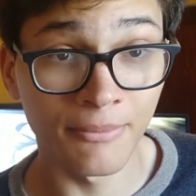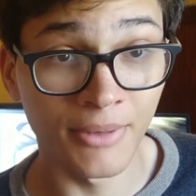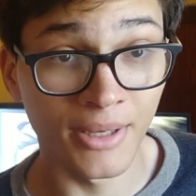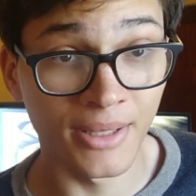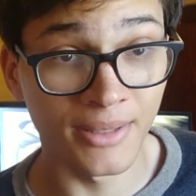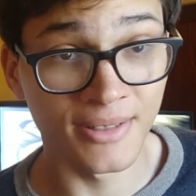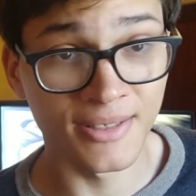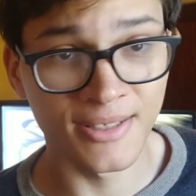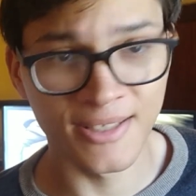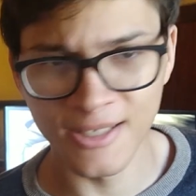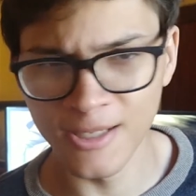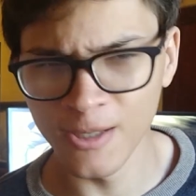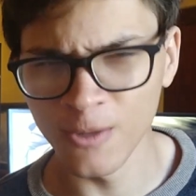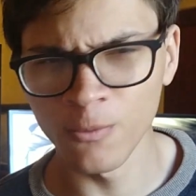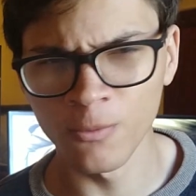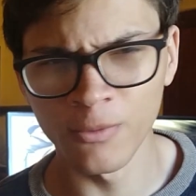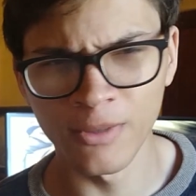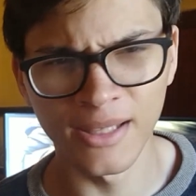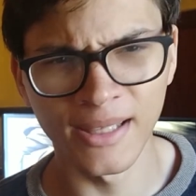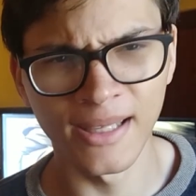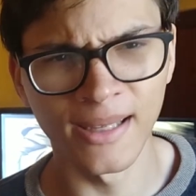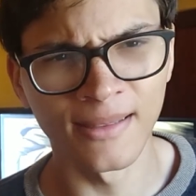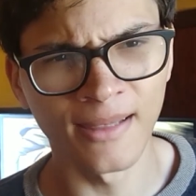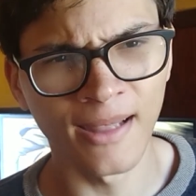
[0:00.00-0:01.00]
but still
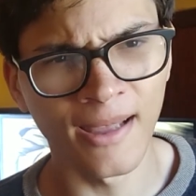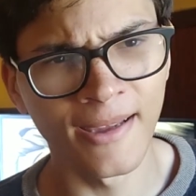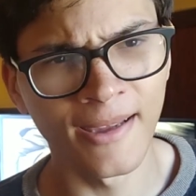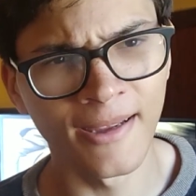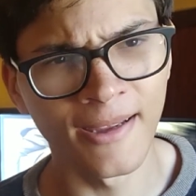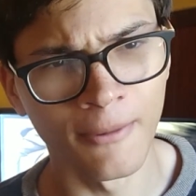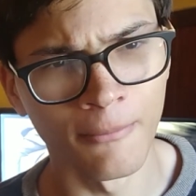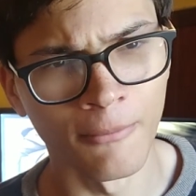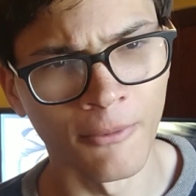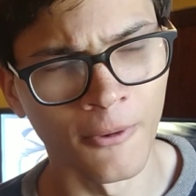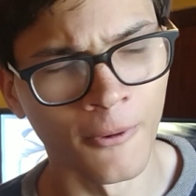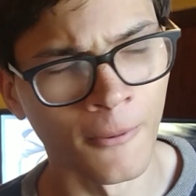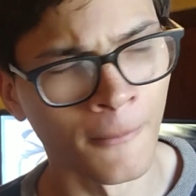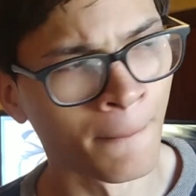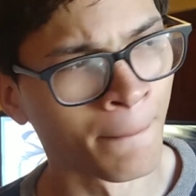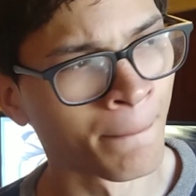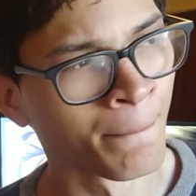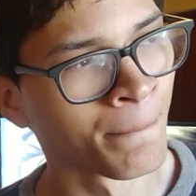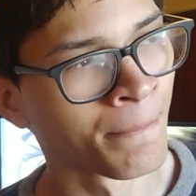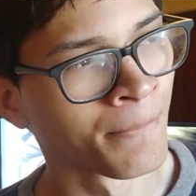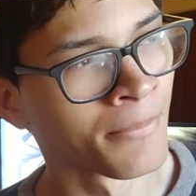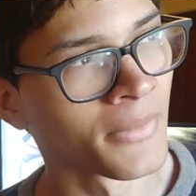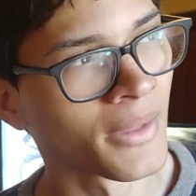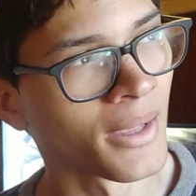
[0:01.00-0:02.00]
really likable.
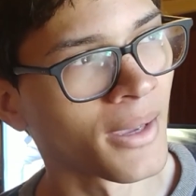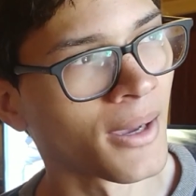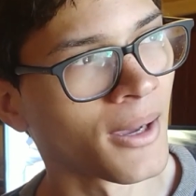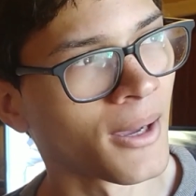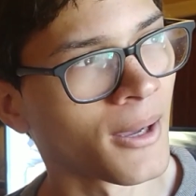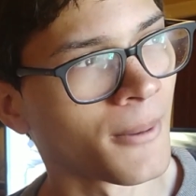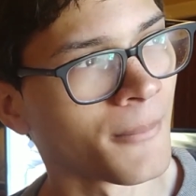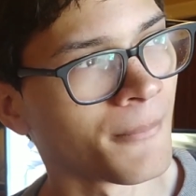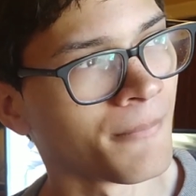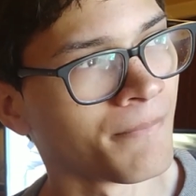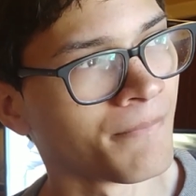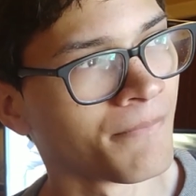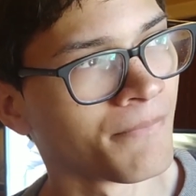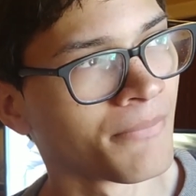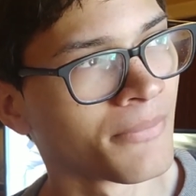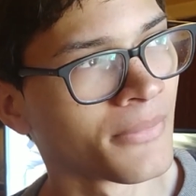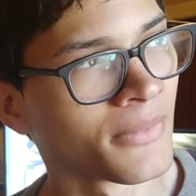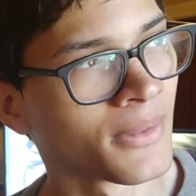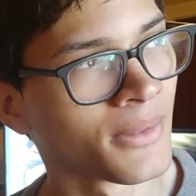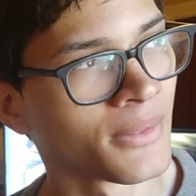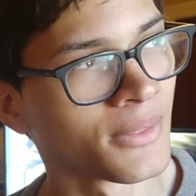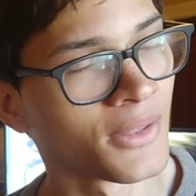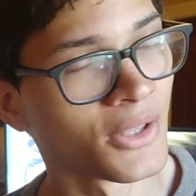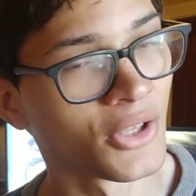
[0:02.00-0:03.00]

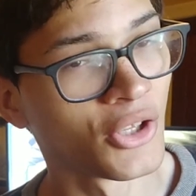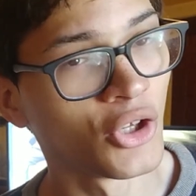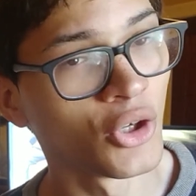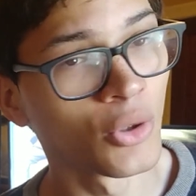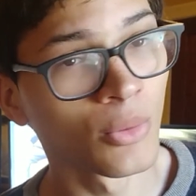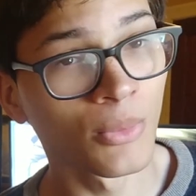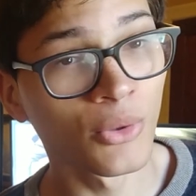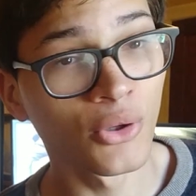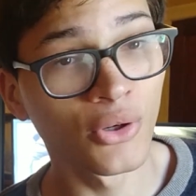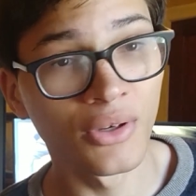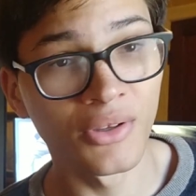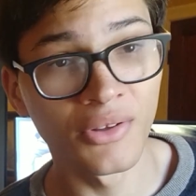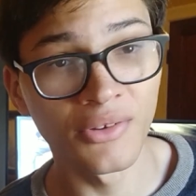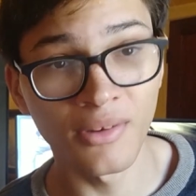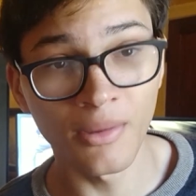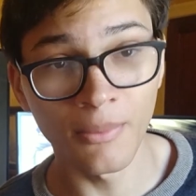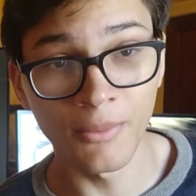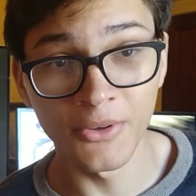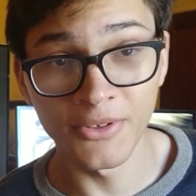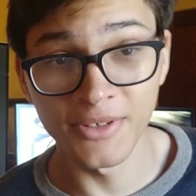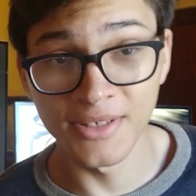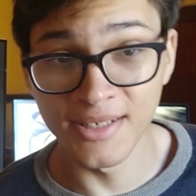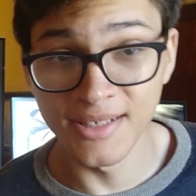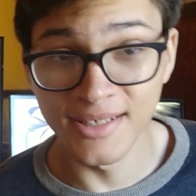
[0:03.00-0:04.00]
The humor is
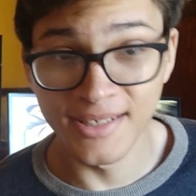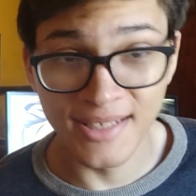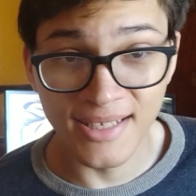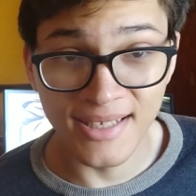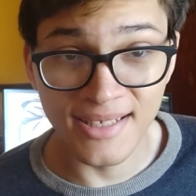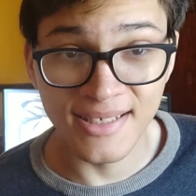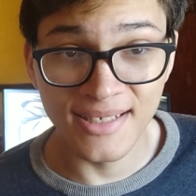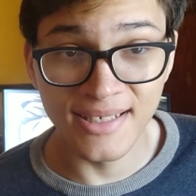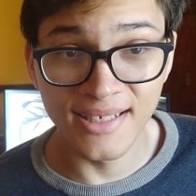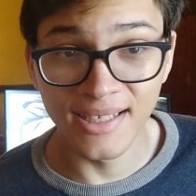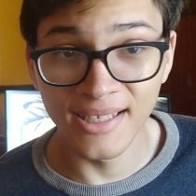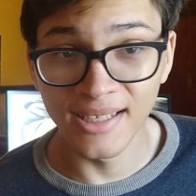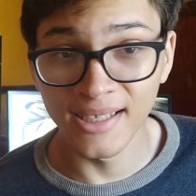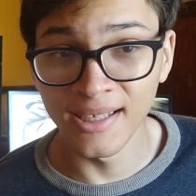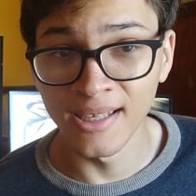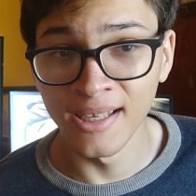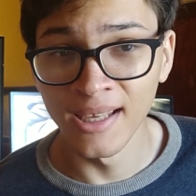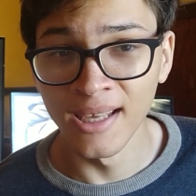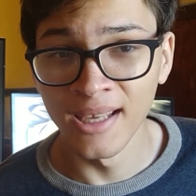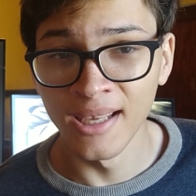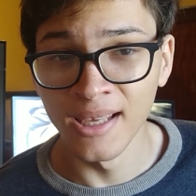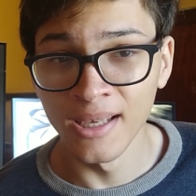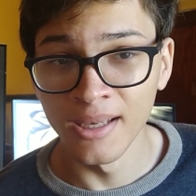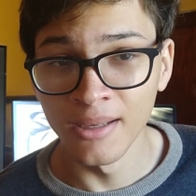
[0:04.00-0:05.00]
somewhat sadistic,
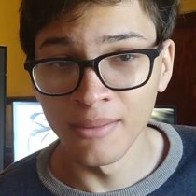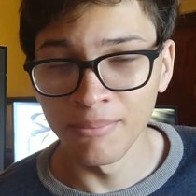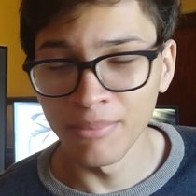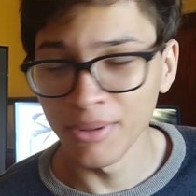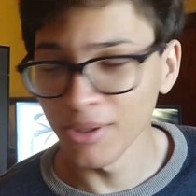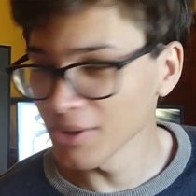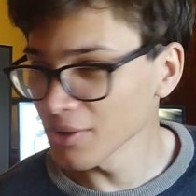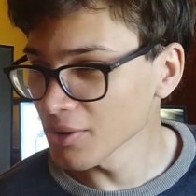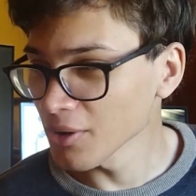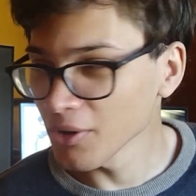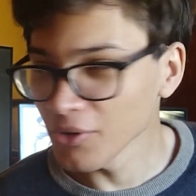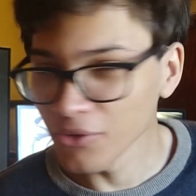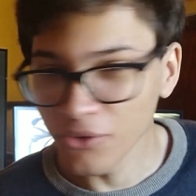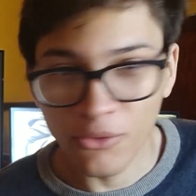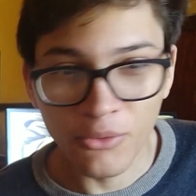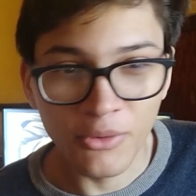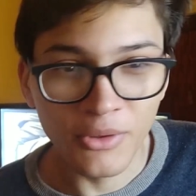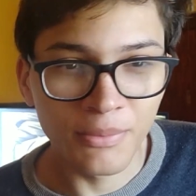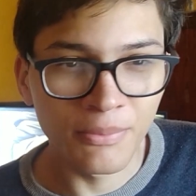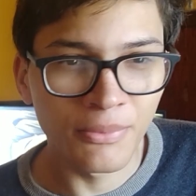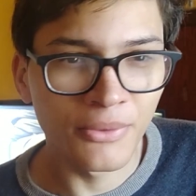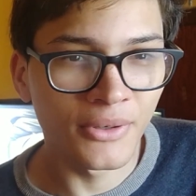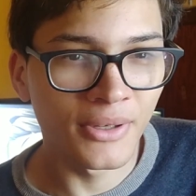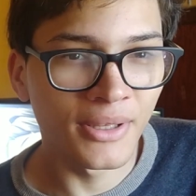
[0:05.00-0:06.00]
but it also
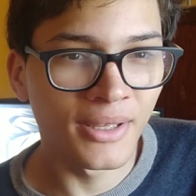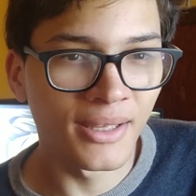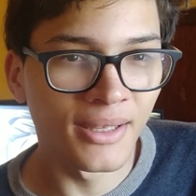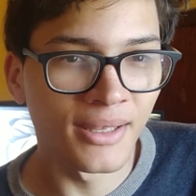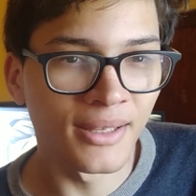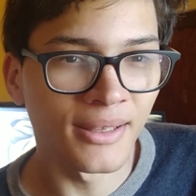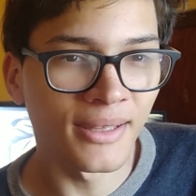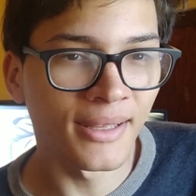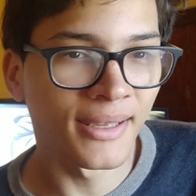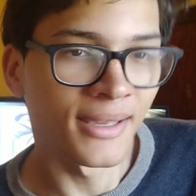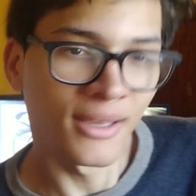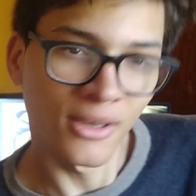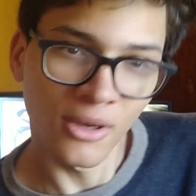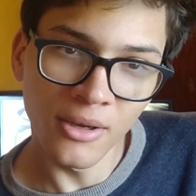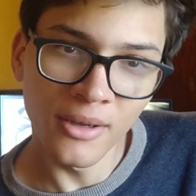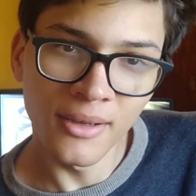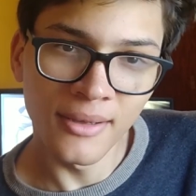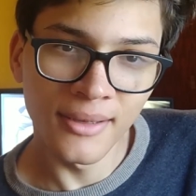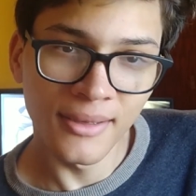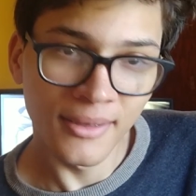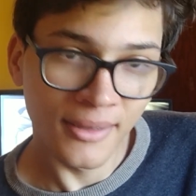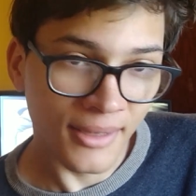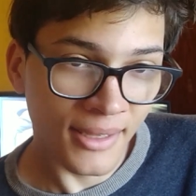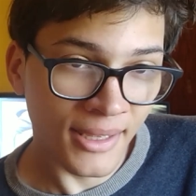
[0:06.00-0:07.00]
is pretty, like,
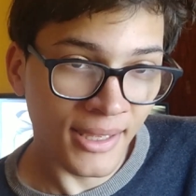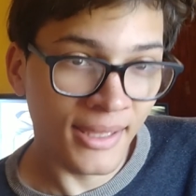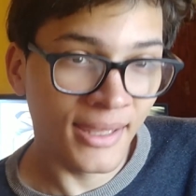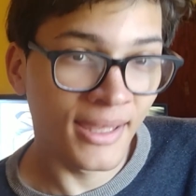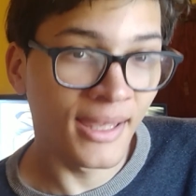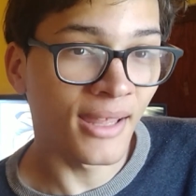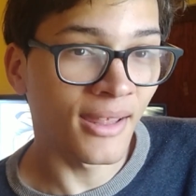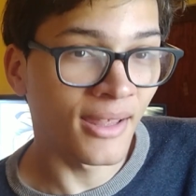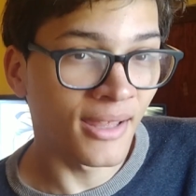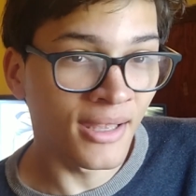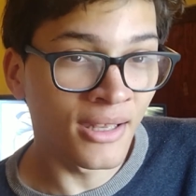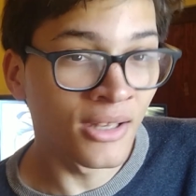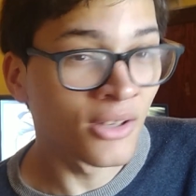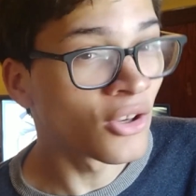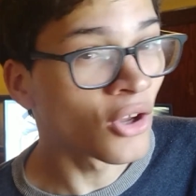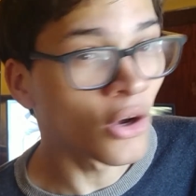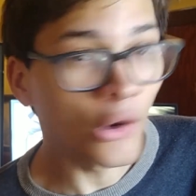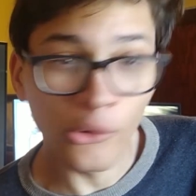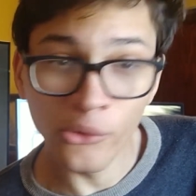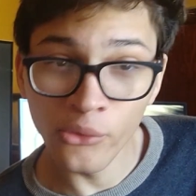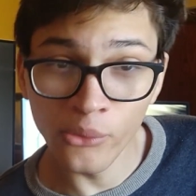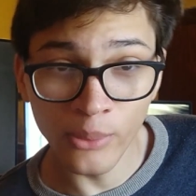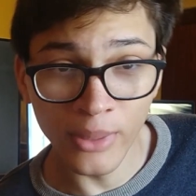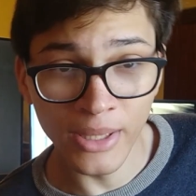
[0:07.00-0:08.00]
it
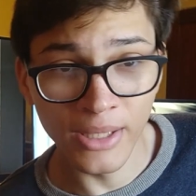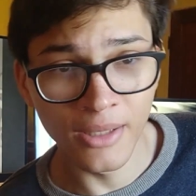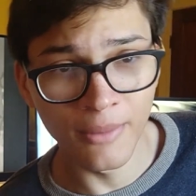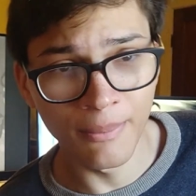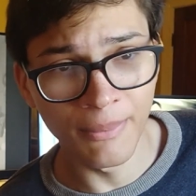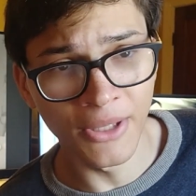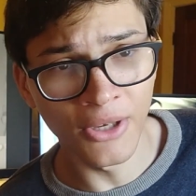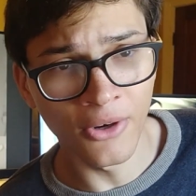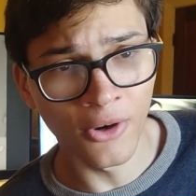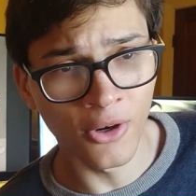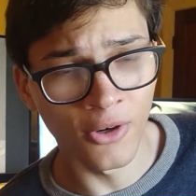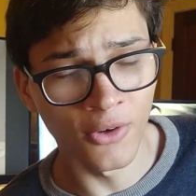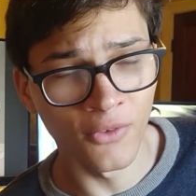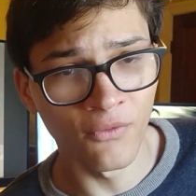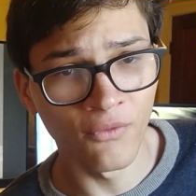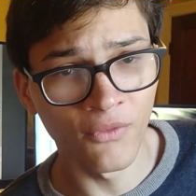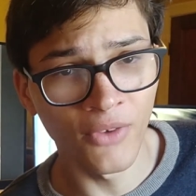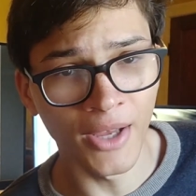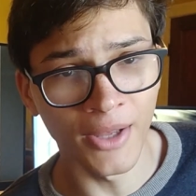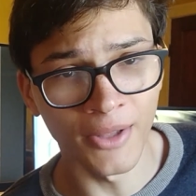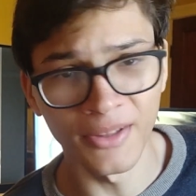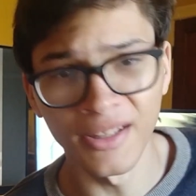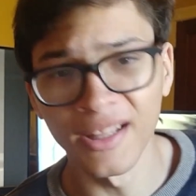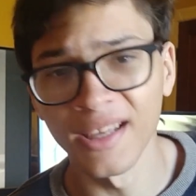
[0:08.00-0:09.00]
knows when to be heartfelt.